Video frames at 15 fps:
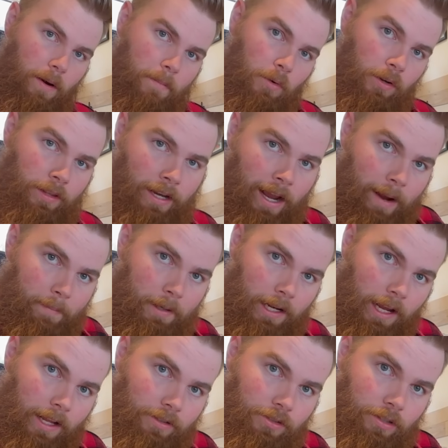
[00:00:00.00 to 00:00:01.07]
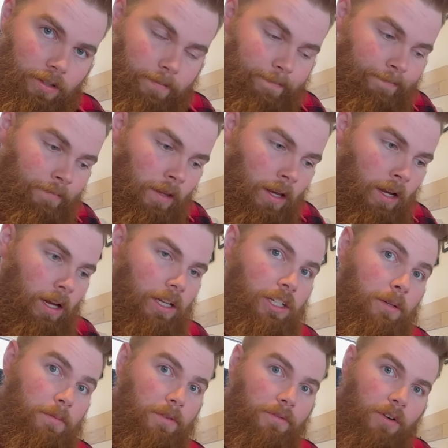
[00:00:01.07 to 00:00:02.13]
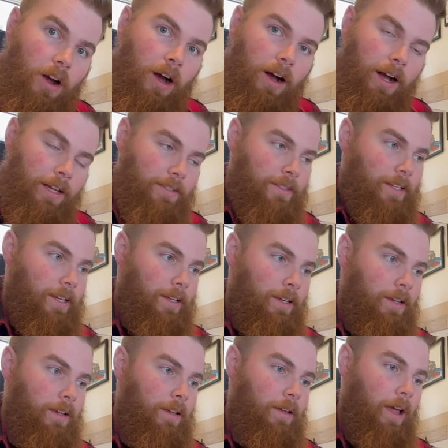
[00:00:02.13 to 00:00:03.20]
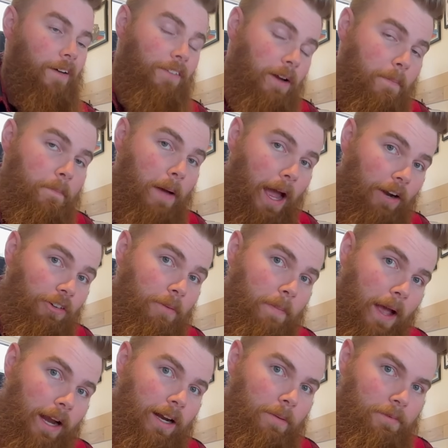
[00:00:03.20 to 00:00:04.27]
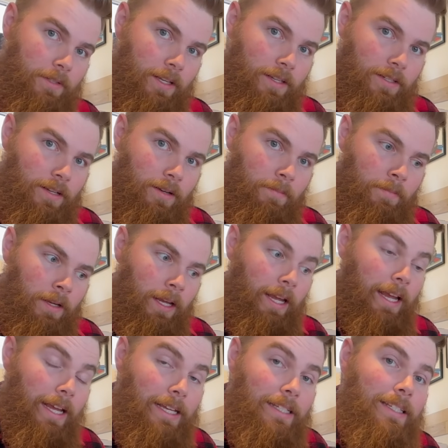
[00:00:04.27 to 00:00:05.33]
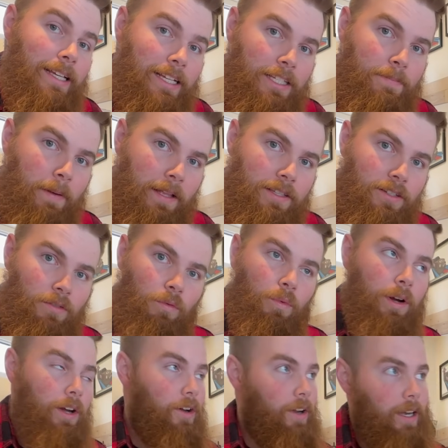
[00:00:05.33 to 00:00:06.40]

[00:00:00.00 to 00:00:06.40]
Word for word: I'm more than happy to answer them. In terms of cost, having a battery backup system is expensive. We are